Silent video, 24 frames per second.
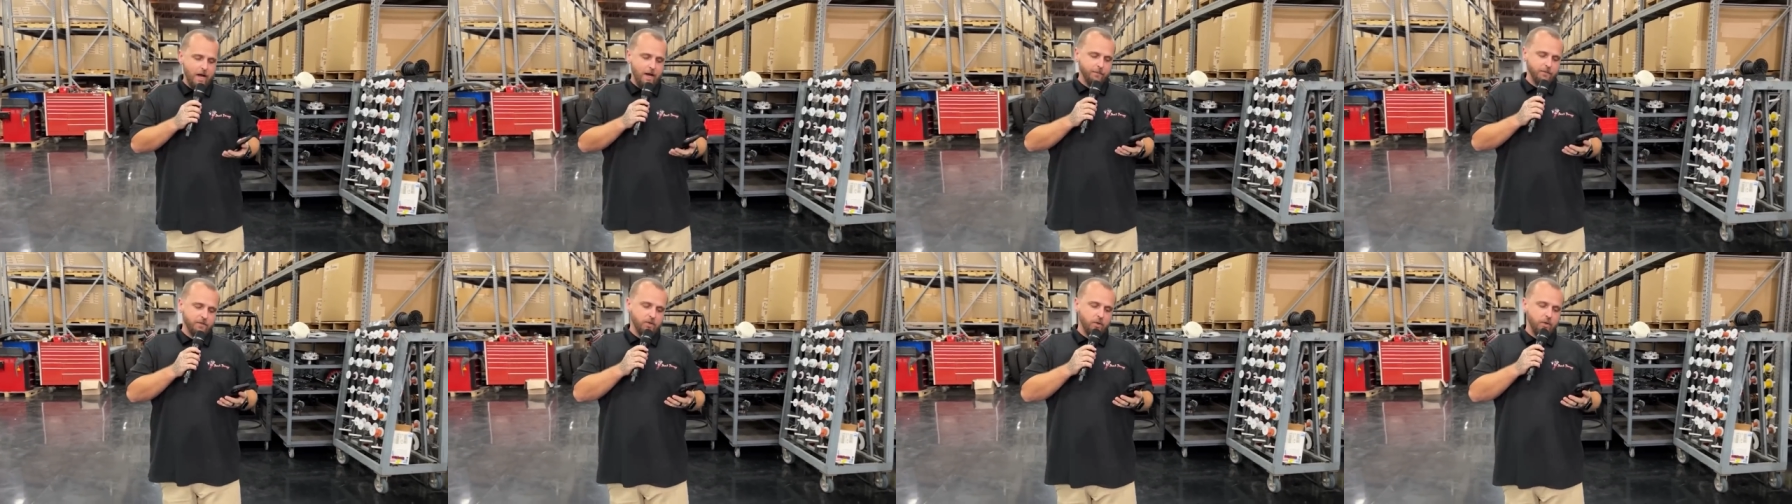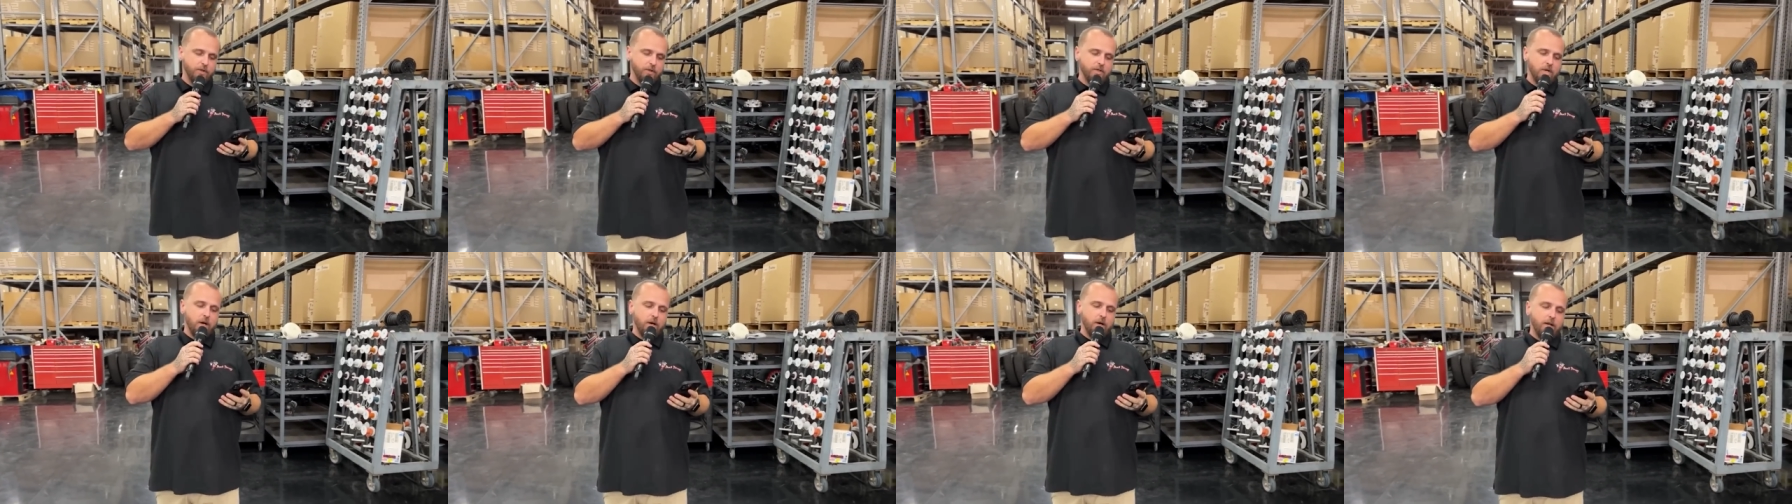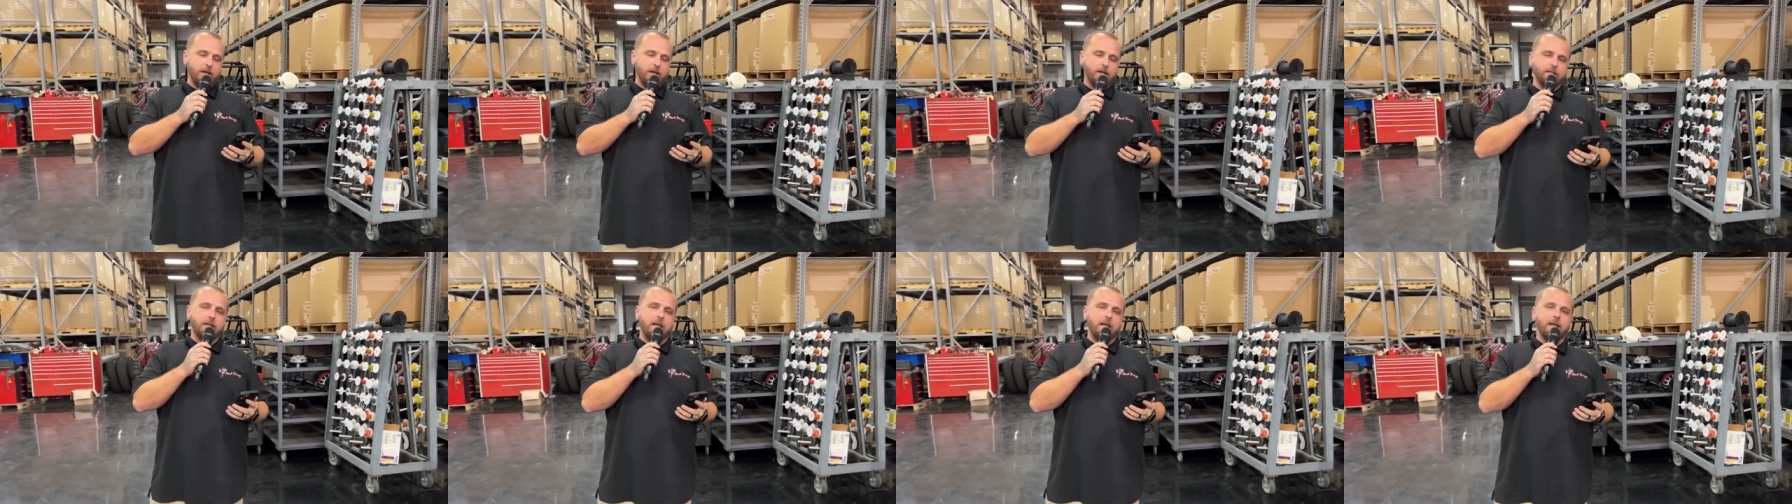So it is all
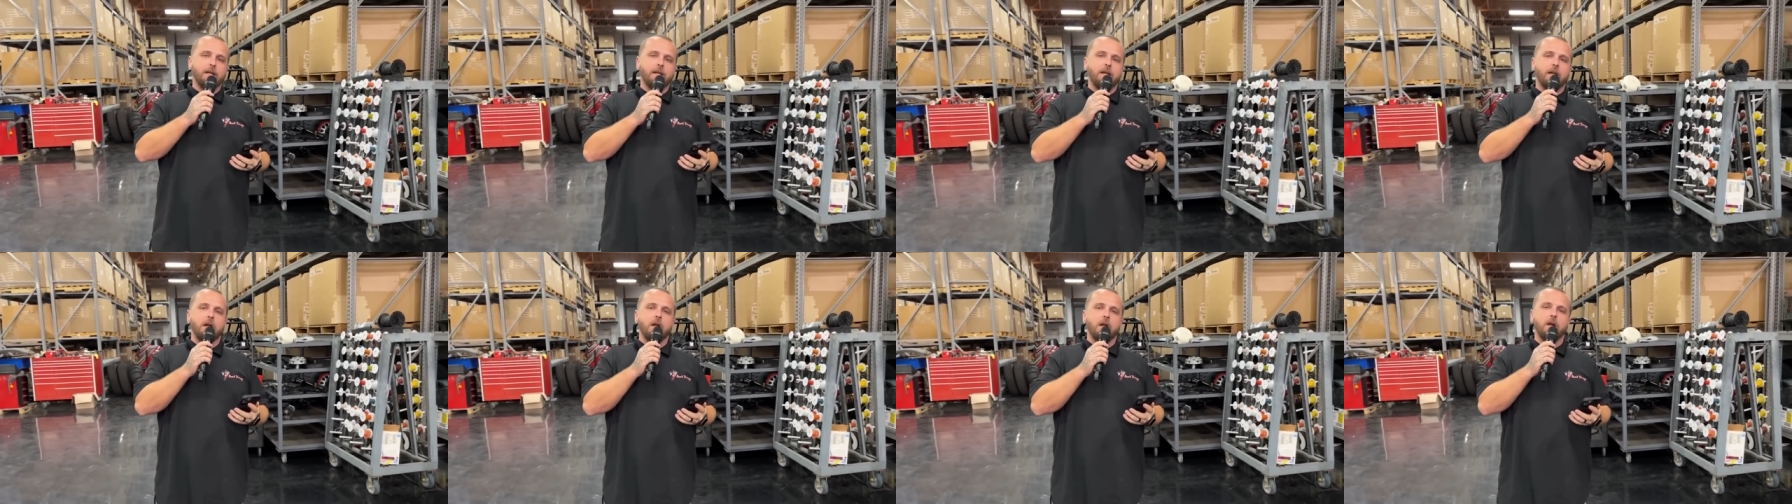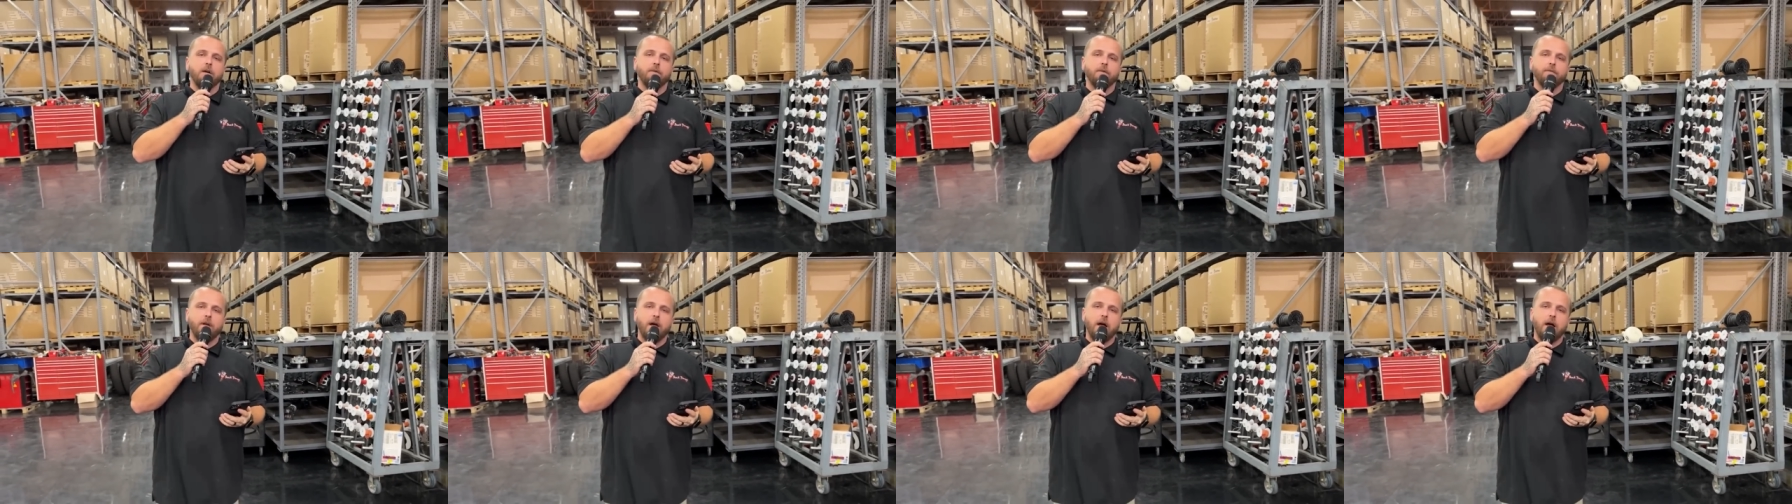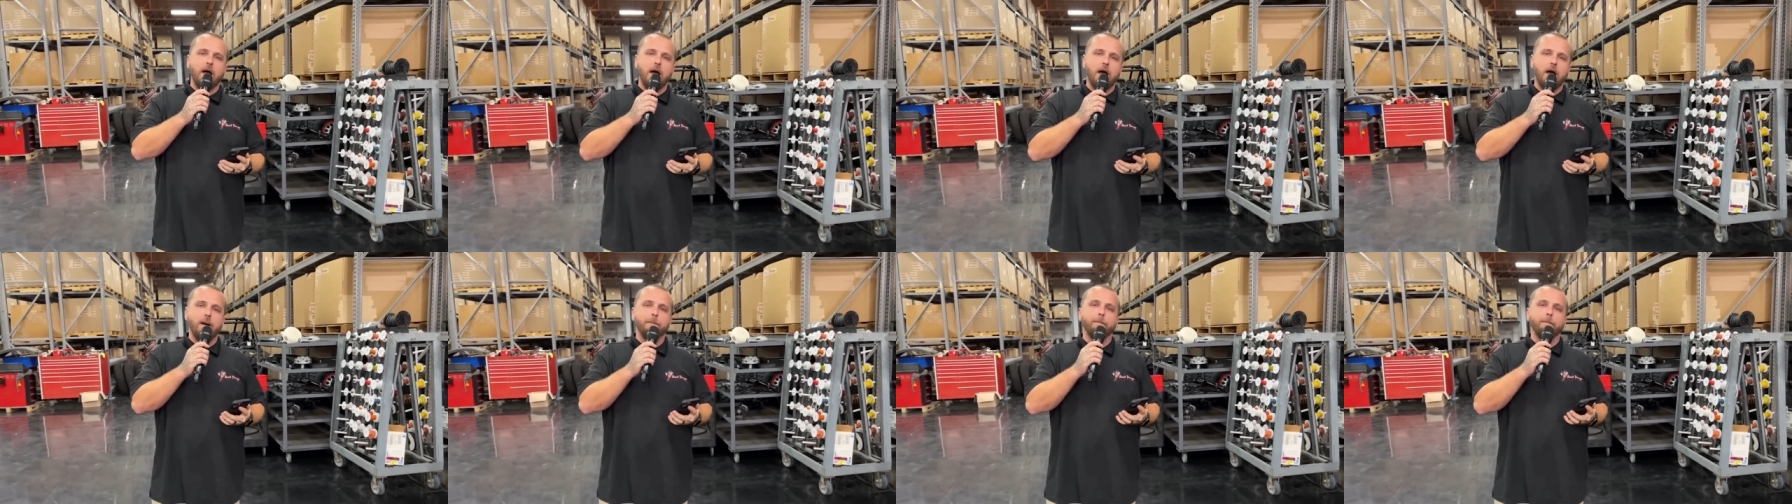getting taken care of,
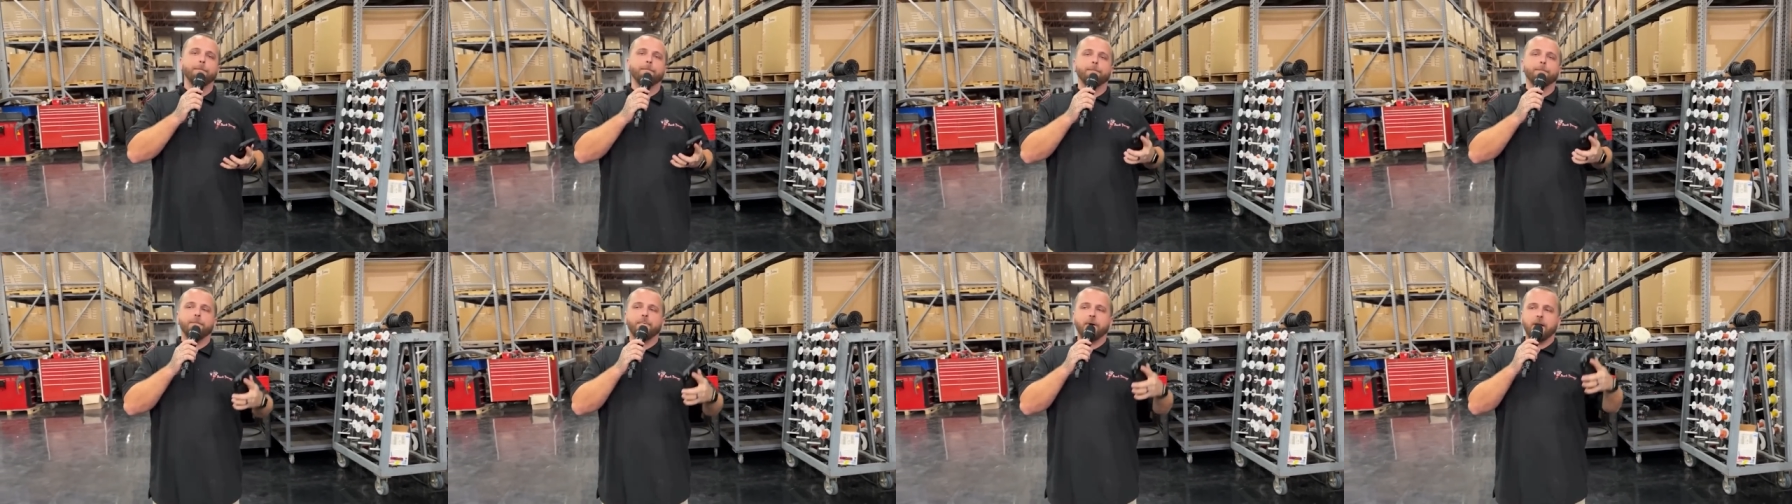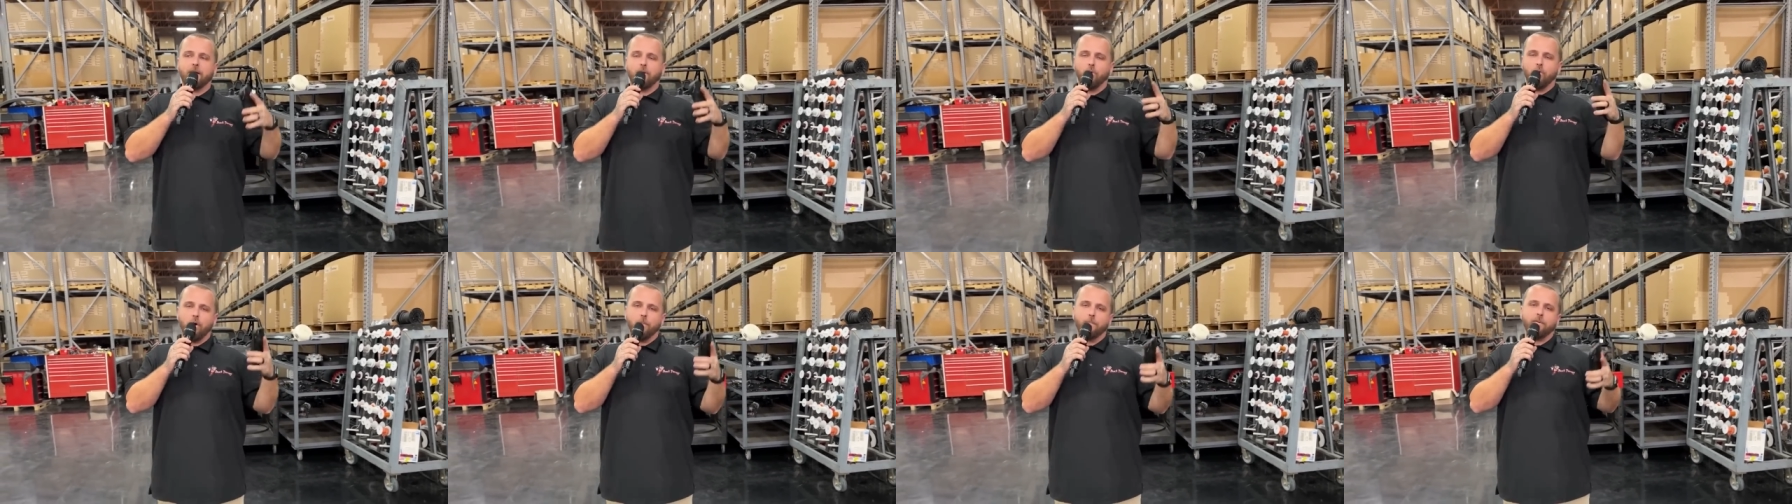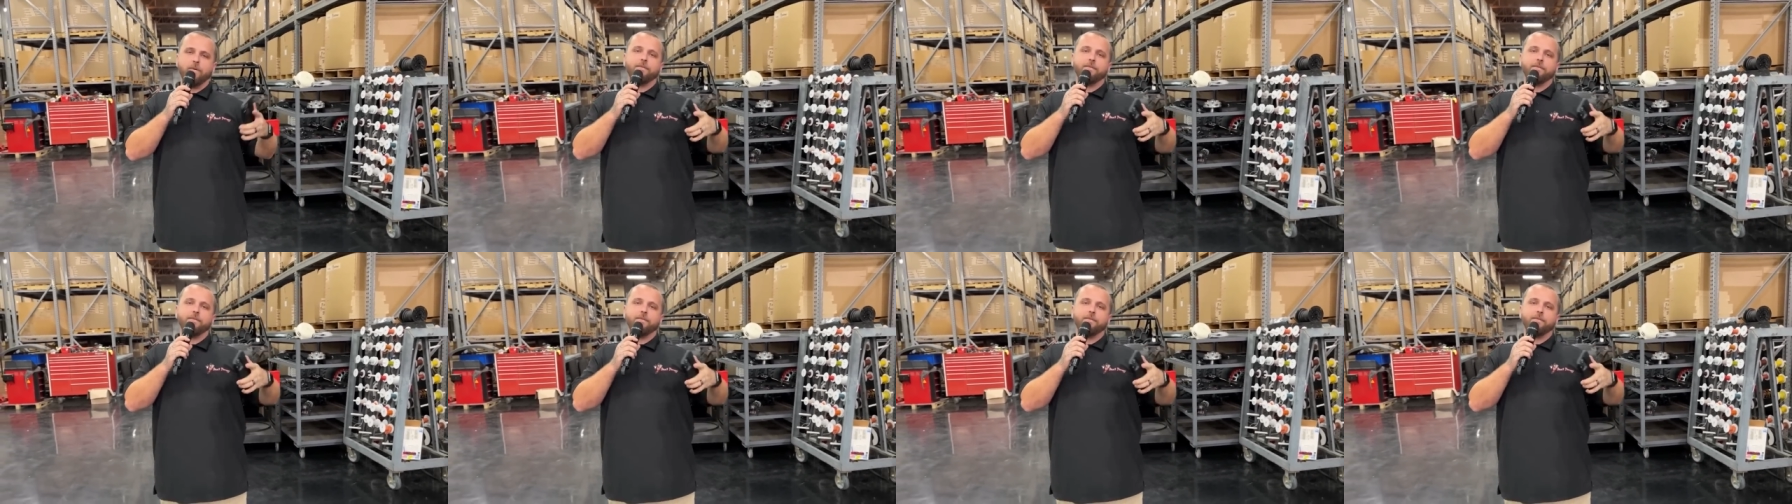but it won't